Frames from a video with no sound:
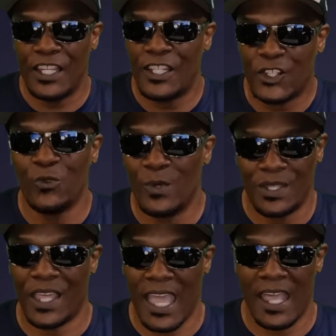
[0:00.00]
issue
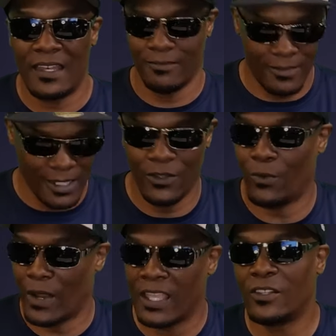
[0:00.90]
with that in
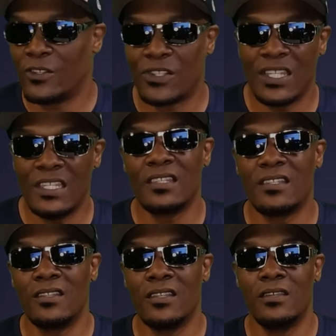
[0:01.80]
the regular
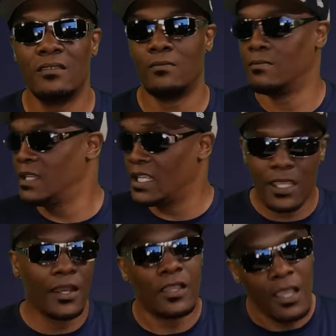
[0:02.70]
season, it's
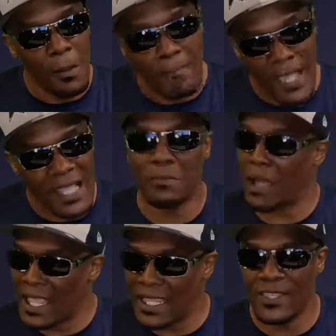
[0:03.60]
going to come back to
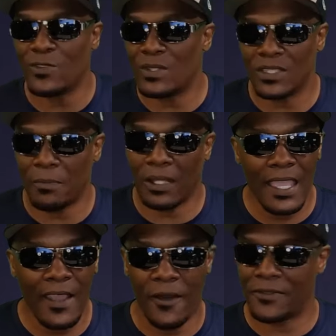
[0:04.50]
bite you in the
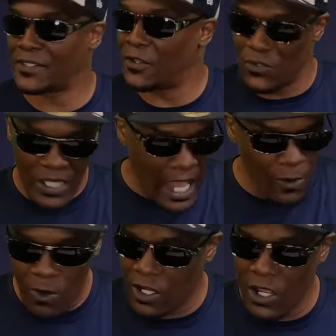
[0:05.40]
playoffs. So you got
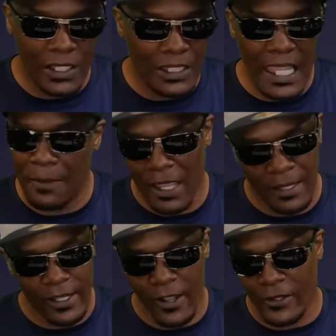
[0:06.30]
to work on that,
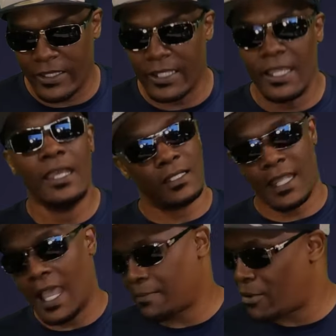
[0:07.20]
Mike McCarthy.
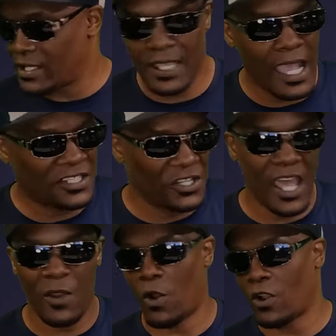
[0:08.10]
Dak Prescott, you
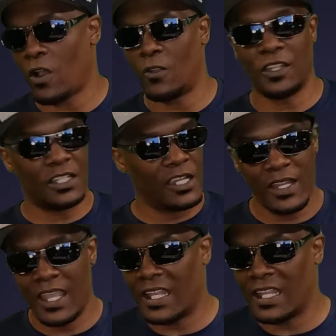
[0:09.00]
got to work on the
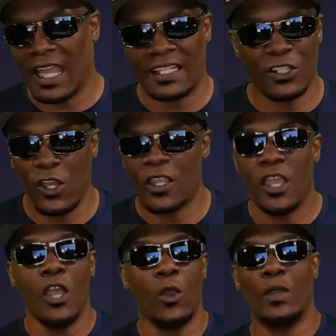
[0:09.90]
deer in headlights look
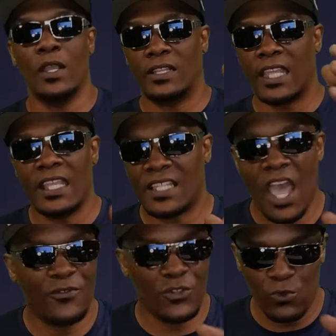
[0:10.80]
when things
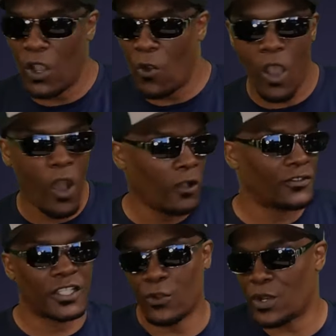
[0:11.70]
have to go off
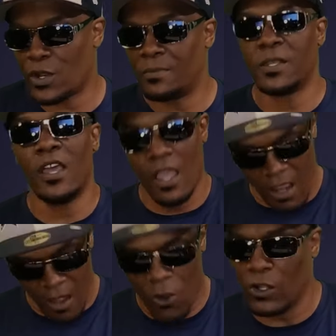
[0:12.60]
script
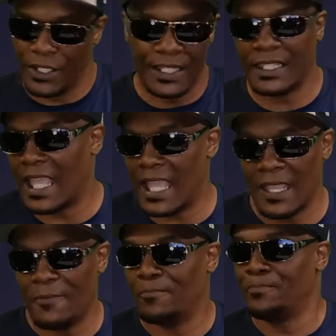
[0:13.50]
early in the
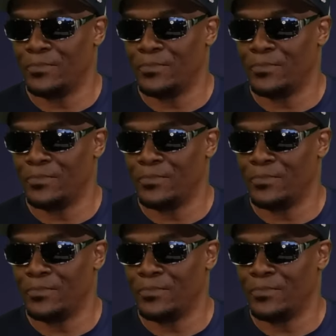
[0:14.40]
game.